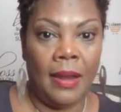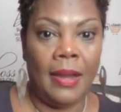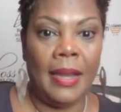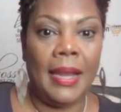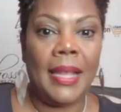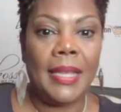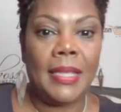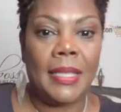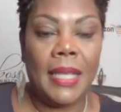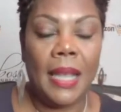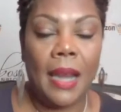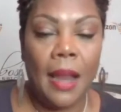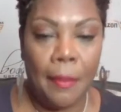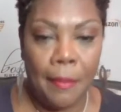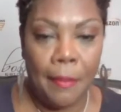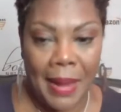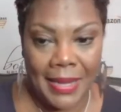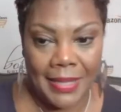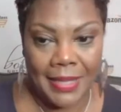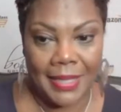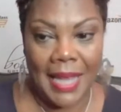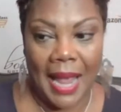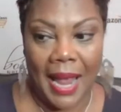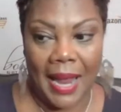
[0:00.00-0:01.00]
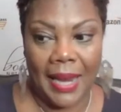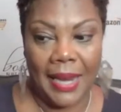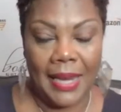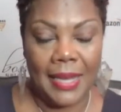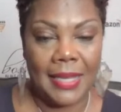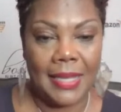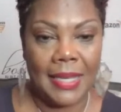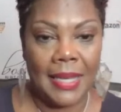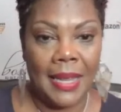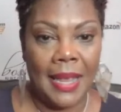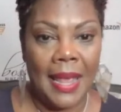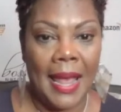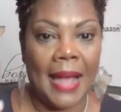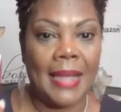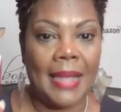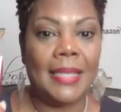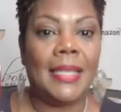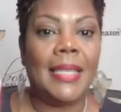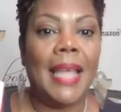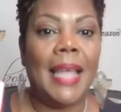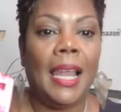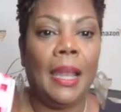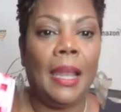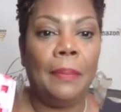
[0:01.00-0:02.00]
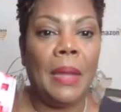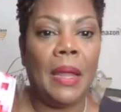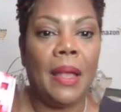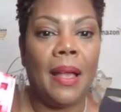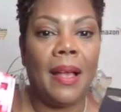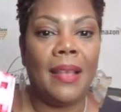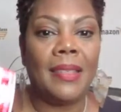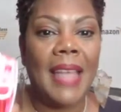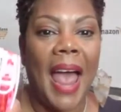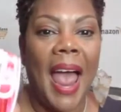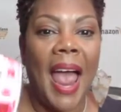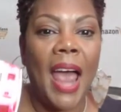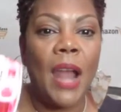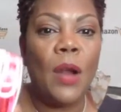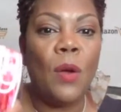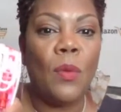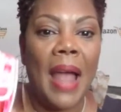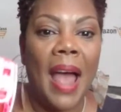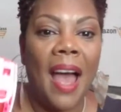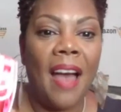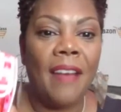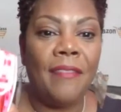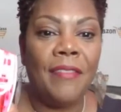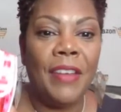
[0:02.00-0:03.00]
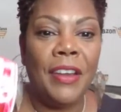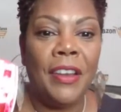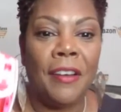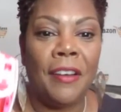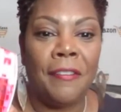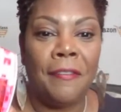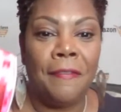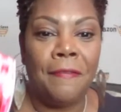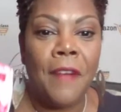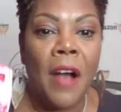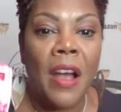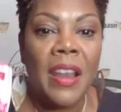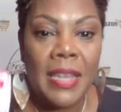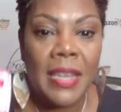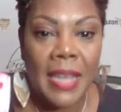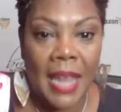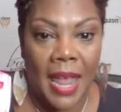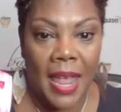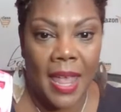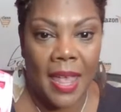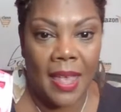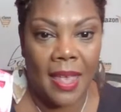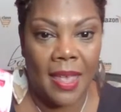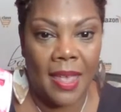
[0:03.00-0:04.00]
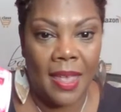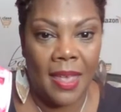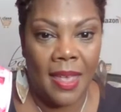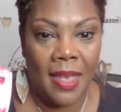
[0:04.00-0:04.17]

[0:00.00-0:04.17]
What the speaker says: list it on my site, and sell it, because I don't have enough funding